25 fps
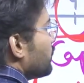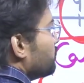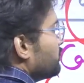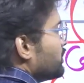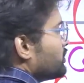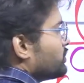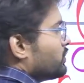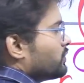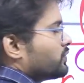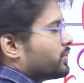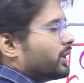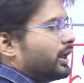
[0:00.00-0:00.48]
of
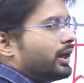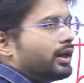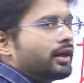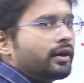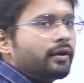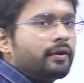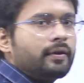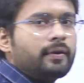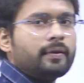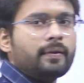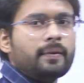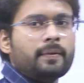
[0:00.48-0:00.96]
the
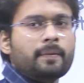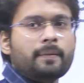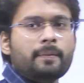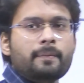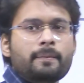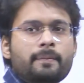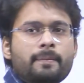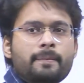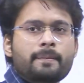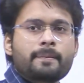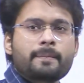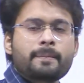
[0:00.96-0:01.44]
society.
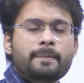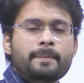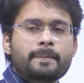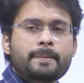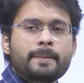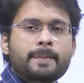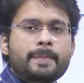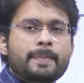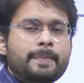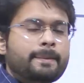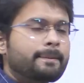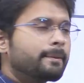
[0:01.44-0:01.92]

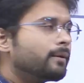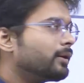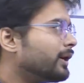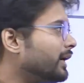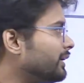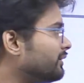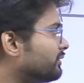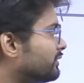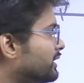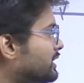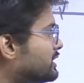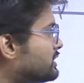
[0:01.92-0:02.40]

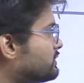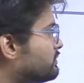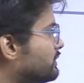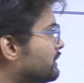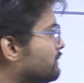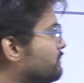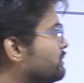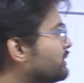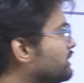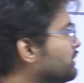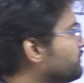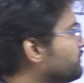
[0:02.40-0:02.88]
Okay, this will be